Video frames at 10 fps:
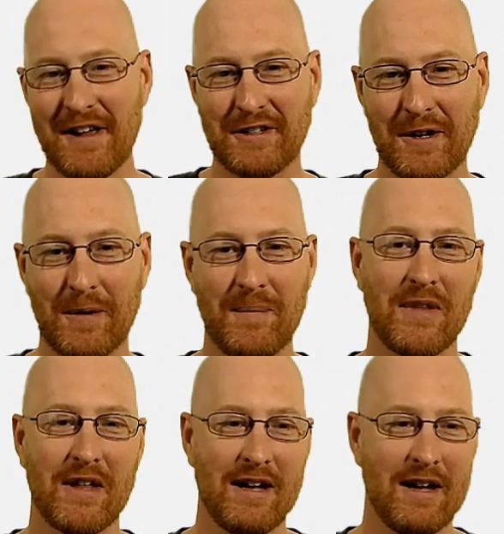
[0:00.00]
So,
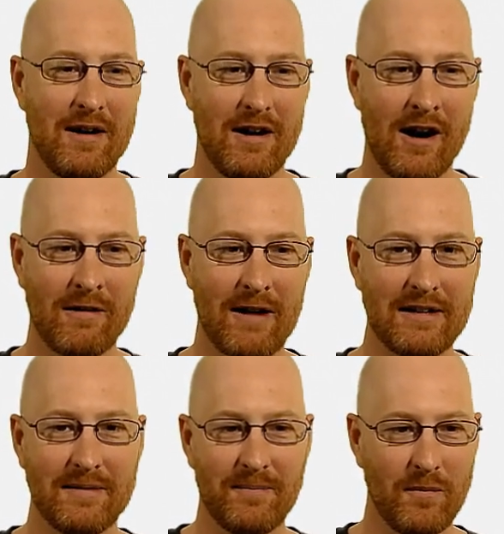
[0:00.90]
all
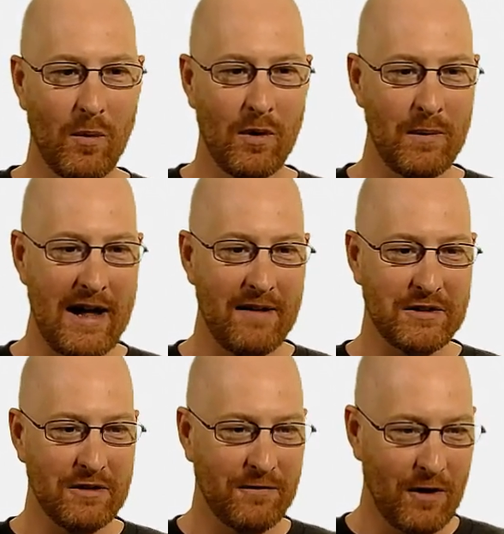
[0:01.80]
right, what do we have
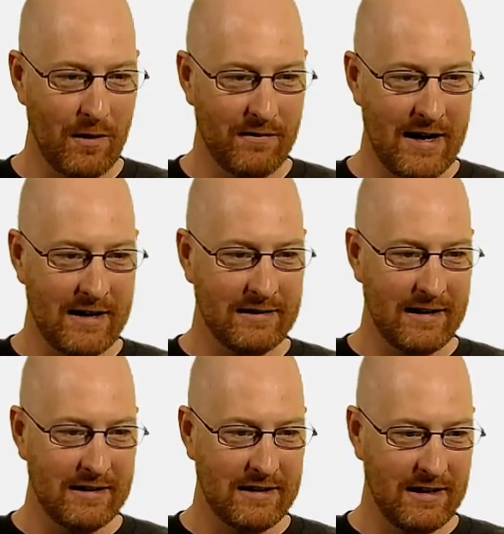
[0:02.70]
so far? We've got,
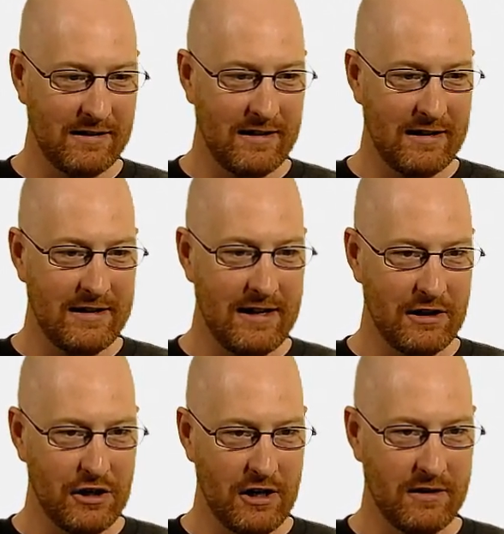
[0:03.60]
like I said, the
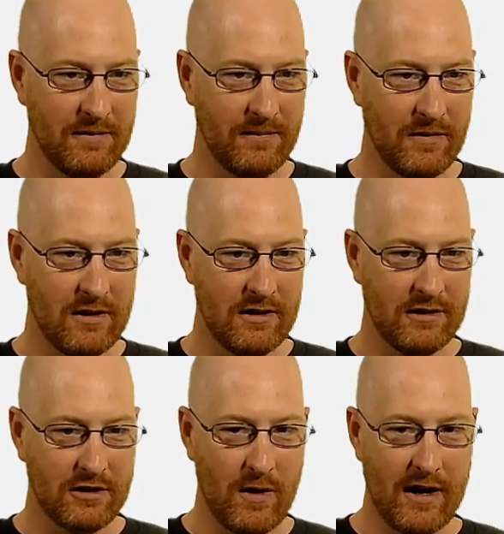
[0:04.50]
addition.
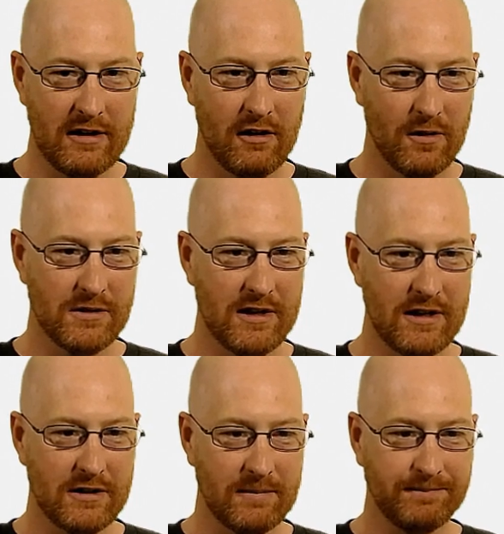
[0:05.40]
Let's go ahead and close
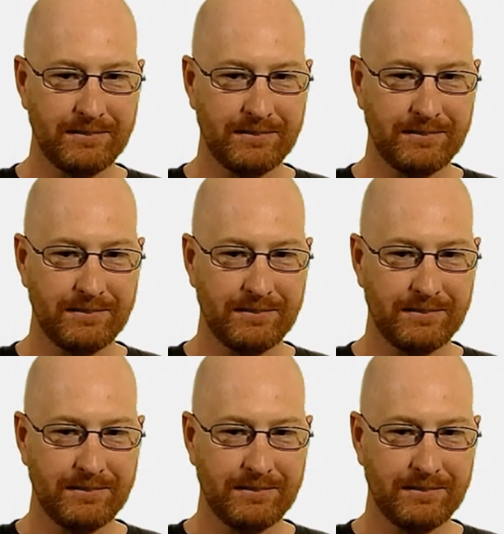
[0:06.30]
this.